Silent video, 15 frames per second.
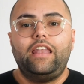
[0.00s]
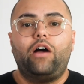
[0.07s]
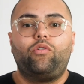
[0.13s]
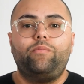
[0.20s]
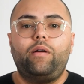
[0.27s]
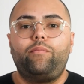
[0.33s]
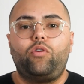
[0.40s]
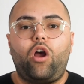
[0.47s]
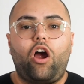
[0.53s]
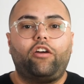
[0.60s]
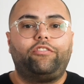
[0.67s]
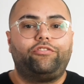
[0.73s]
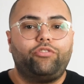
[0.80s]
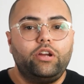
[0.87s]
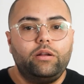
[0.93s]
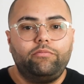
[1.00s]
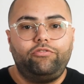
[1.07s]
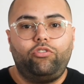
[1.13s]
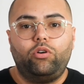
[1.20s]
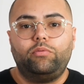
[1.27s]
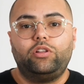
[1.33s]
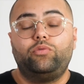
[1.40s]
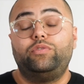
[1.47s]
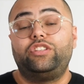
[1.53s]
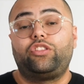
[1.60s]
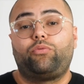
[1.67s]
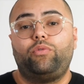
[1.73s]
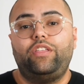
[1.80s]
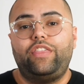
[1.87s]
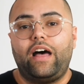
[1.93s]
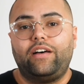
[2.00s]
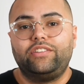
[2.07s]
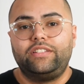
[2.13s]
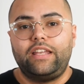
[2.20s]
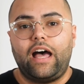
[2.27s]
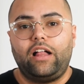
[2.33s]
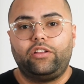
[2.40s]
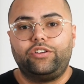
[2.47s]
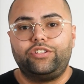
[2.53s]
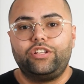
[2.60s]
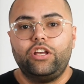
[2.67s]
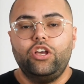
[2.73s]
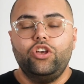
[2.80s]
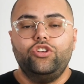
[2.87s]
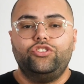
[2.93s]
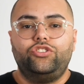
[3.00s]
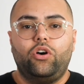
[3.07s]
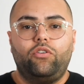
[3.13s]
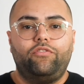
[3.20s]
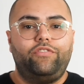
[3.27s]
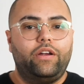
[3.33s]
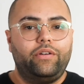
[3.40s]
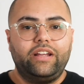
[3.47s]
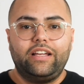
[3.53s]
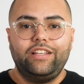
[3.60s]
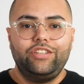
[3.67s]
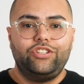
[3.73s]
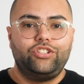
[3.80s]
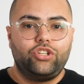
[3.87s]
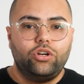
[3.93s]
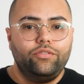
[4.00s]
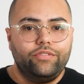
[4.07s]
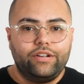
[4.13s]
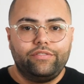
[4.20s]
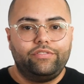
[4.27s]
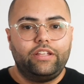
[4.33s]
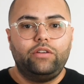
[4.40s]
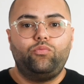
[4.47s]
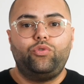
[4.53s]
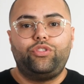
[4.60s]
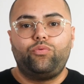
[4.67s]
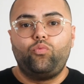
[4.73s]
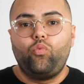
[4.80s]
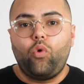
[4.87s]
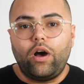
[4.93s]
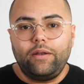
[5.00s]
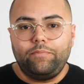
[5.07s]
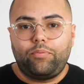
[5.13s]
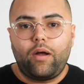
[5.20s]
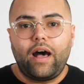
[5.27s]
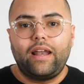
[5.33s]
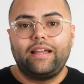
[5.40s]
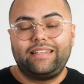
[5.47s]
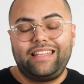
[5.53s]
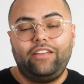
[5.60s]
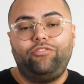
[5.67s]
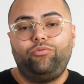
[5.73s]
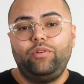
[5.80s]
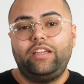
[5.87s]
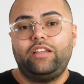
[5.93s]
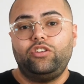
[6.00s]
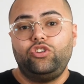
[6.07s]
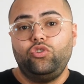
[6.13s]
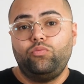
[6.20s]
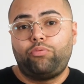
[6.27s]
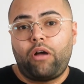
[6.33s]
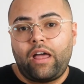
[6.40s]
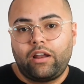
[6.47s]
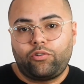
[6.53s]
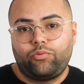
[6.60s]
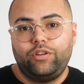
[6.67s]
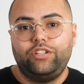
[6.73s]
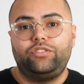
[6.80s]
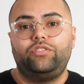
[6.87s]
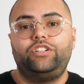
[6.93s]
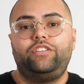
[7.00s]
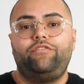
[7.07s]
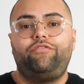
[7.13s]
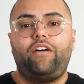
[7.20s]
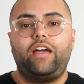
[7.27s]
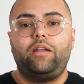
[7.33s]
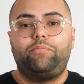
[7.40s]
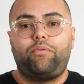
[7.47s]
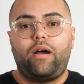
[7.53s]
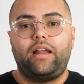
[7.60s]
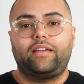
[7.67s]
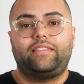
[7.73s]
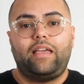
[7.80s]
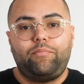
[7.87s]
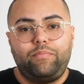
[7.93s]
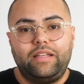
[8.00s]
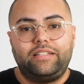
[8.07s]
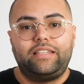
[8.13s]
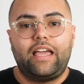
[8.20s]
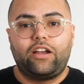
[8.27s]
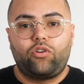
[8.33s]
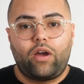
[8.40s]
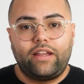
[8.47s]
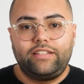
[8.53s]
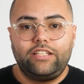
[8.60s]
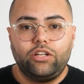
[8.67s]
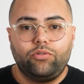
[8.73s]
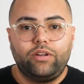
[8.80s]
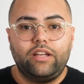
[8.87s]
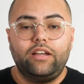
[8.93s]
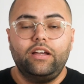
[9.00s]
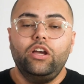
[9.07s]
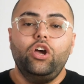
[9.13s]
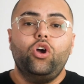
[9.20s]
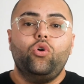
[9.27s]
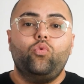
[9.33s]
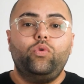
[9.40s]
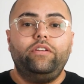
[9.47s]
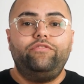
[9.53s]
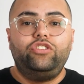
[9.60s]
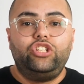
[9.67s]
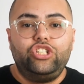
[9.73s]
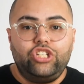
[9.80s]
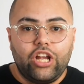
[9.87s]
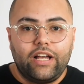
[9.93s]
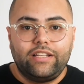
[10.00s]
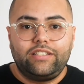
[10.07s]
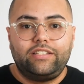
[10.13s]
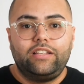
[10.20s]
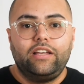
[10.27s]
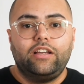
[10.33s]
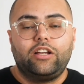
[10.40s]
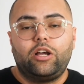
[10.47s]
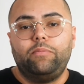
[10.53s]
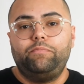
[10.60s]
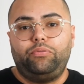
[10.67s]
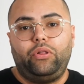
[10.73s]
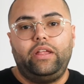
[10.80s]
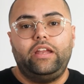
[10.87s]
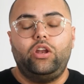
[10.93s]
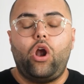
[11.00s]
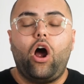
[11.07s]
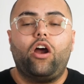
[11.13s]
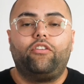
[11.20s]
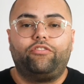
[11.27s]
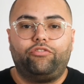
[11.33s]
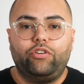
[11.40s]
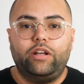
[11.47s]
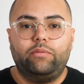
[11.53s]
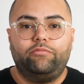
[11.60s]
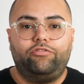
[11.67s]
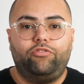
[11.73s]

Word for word: Now remember, our freedom formula was $3,000. So very conservatively with one product, if we can do product research and find a product that meets that criteria, we've just completed our freedom